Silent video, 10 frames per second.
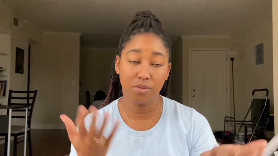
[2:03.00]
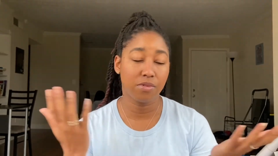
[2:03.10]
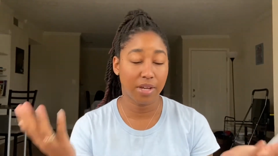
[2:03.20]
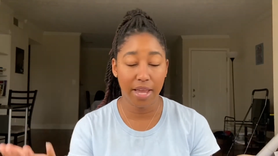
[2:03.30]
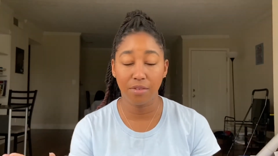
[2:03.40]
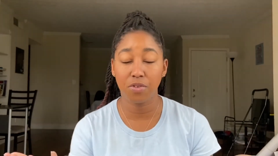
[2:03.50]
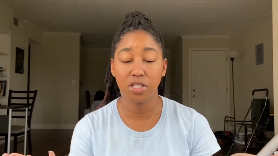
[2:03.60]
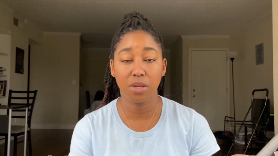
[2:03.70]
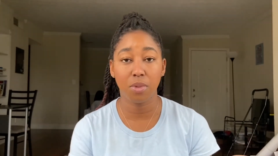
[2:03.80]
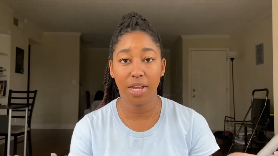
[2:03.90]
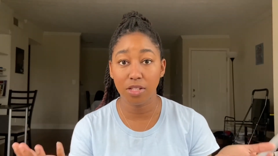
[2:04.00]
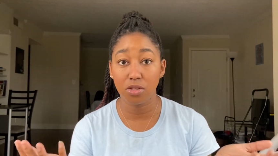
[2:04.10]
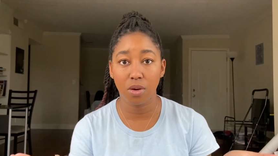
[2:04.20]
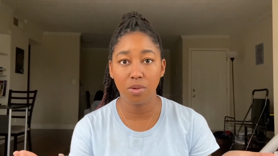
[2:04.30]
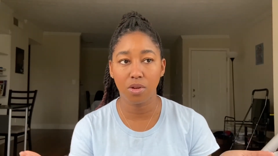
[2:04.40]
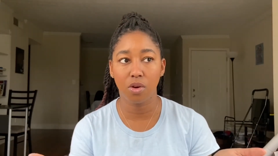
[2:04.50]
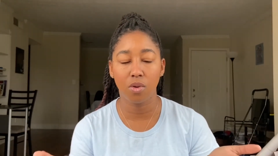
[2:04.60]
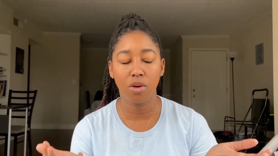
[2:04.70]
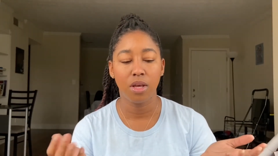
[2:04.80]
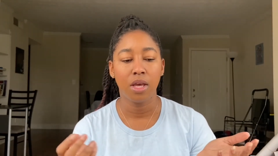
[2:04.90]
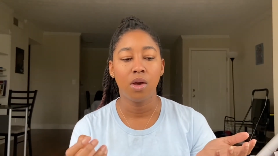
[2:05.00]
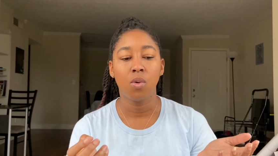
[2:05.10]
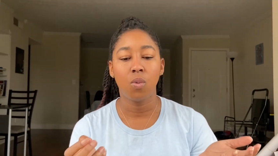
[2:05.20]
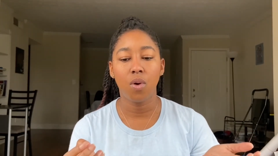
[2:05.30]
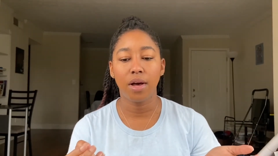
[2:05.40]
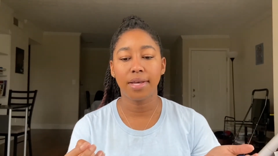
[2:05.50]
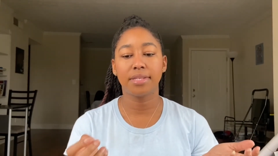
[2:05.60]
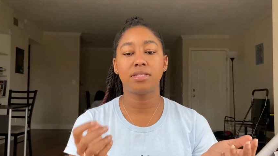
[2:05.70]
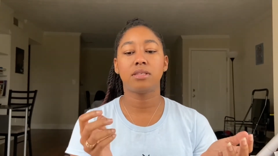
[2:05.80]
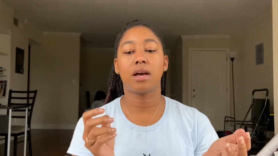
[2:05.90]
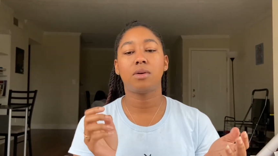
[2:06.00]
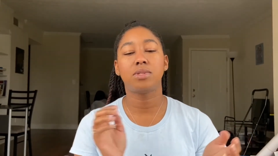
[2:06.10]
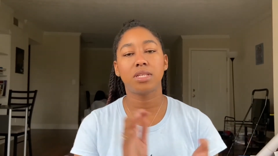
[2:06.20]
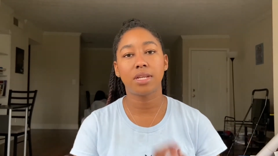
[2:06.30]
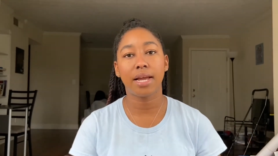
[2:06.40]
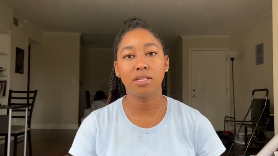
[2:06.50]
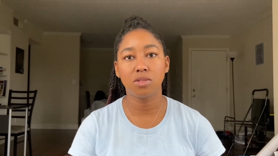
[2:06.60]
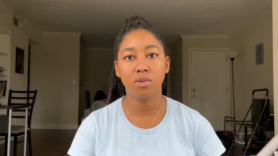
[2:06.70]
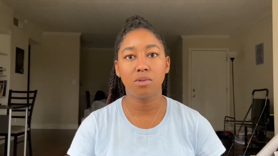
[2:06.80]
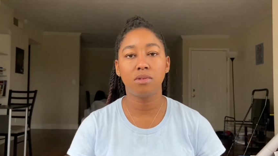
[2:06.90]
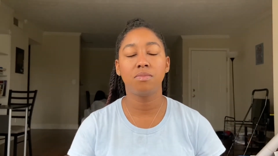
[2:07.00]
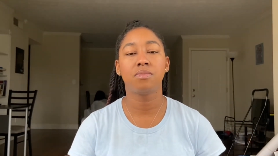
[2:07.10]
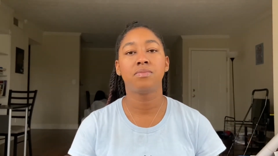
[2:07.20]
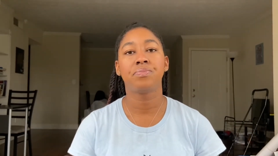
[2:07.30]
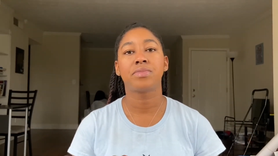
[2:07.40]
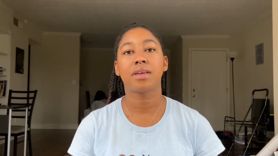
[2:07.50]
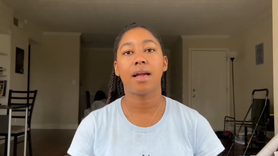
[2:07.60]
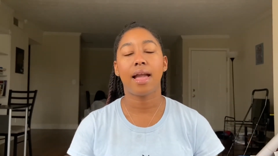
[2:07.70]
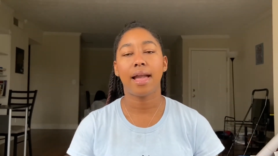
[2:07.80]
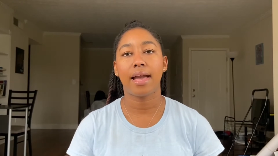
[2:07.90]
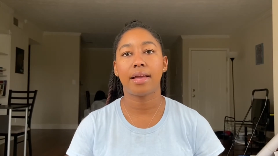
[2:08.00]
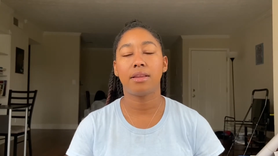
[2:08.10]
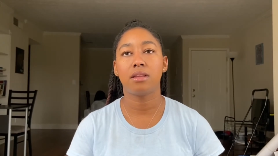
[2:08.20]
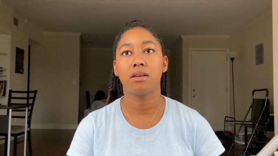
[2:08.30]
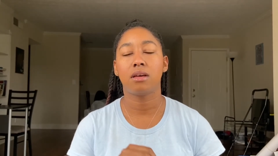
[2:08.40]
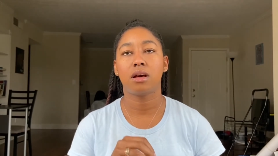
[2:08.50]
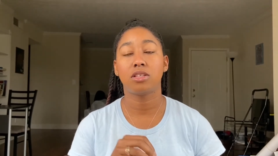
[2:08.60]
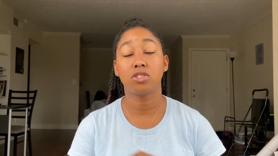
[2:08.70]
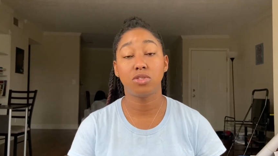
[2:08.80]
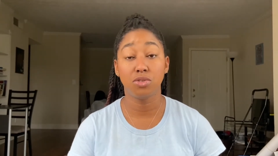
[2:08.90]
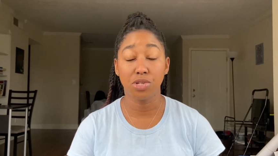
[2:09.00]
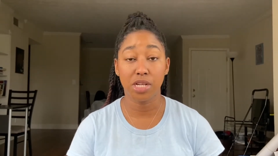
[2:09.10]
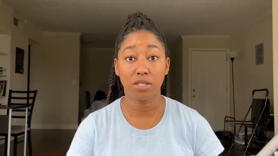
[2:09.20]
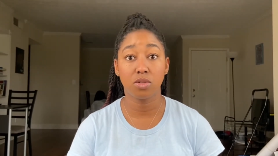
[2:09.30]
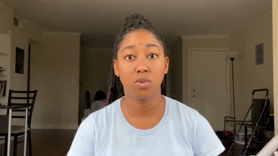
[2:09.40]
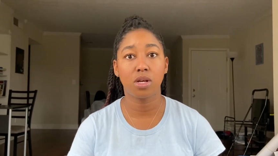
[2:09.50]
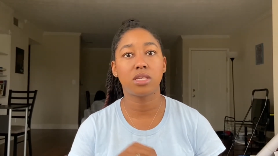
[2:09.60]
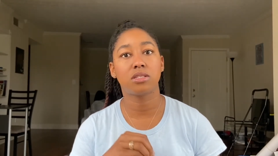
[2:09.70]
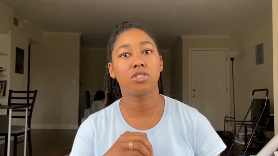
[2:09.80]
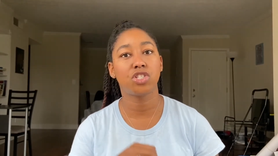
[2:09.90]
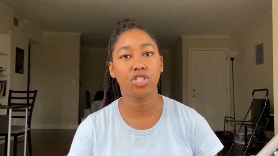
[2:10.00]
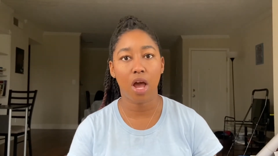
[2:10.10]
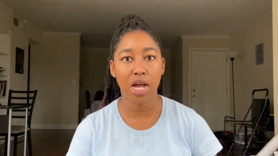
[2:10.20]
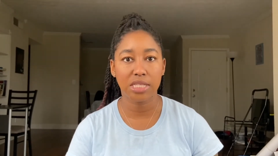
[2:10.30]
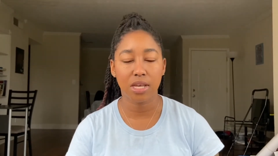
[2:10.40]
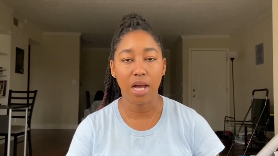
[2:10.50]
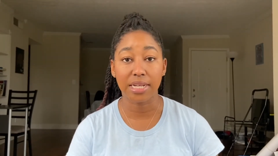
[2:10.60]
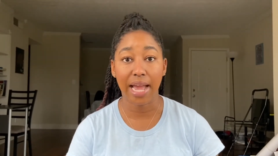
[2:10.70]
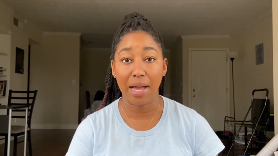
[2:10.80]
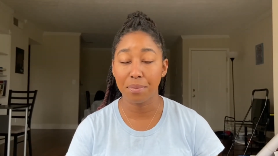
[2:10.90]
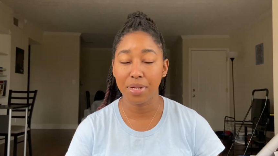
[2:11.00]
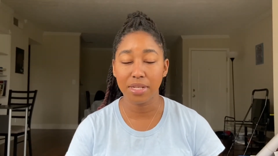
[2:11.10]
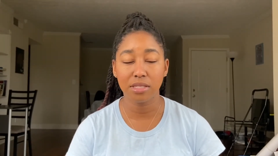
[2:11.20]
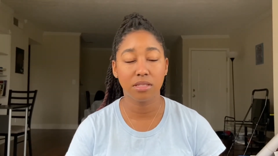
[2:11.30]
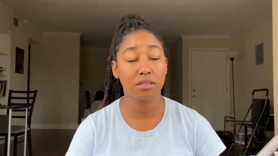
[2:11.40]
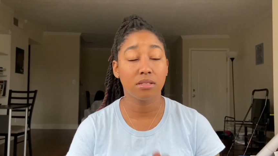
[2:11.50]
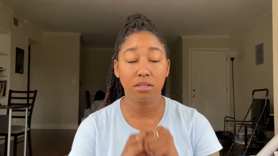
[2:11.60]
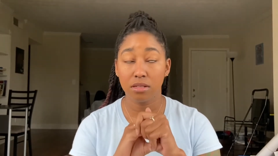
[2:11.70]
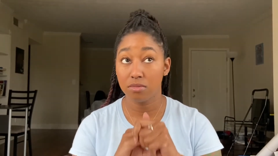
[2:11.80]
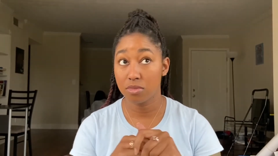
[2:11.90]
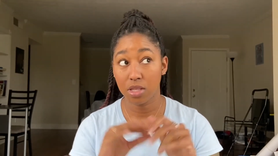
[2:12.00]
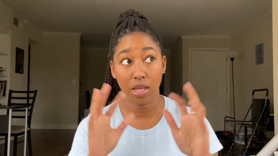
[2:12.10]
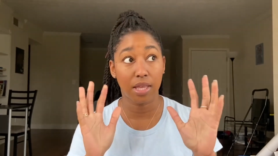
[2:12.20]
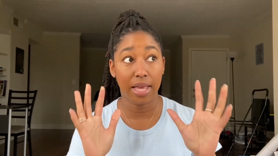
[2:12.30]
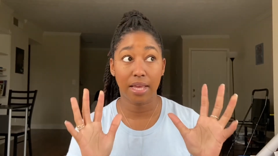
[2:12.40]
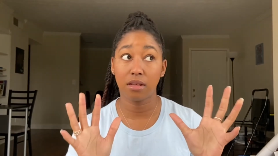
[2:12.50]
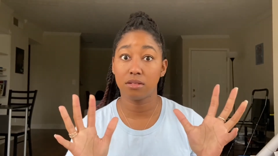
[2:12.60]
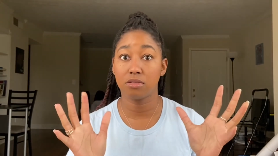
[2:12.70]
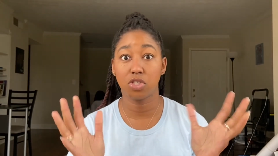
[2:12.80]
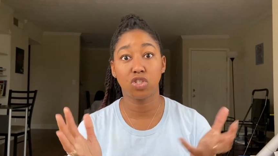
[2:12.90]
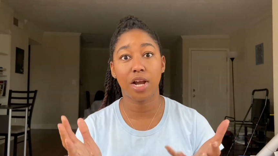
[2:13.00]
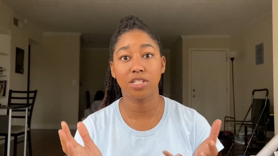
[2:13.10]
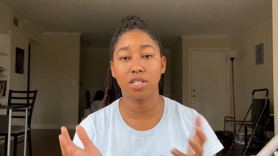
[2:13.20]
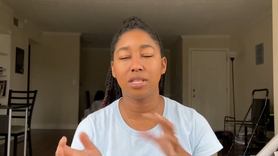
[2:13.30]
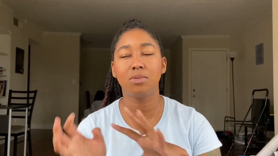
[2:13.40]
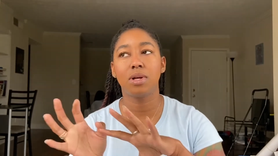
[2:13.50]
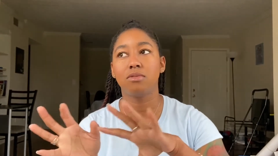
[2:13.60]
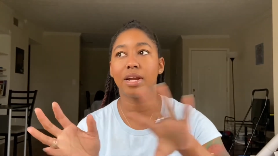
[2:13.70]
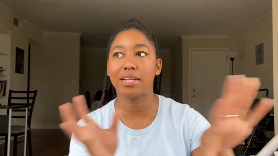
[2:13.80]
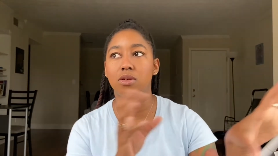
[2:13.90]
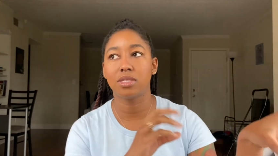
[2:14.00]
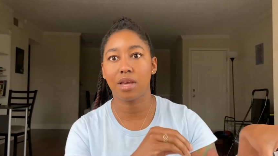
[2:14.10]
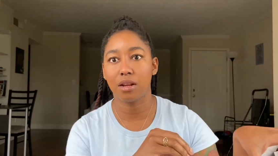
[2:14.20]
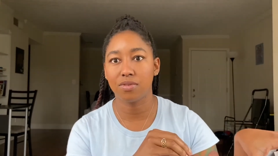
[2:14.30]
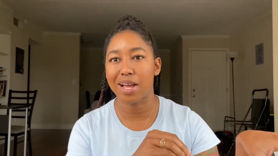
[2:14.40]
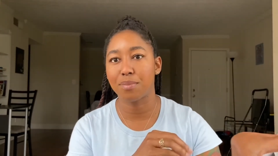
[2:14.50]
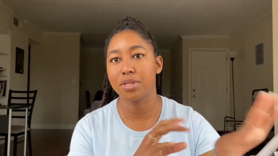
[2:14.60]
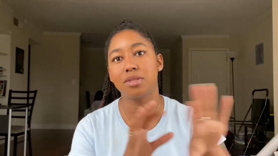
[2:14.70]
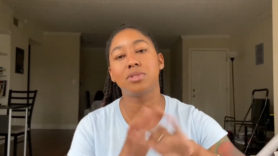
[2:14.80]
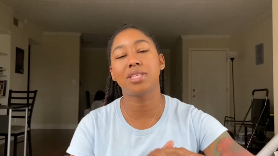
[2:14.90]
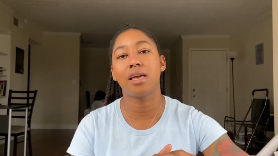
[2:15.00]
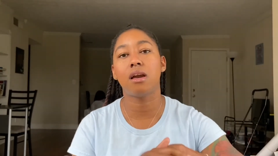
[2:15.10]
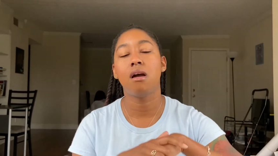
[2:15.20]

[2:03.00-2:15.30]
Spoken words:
again, for someone I don't know, was I was in high school and a student was shot on campus, like tragically, well, right outside of campus. It was like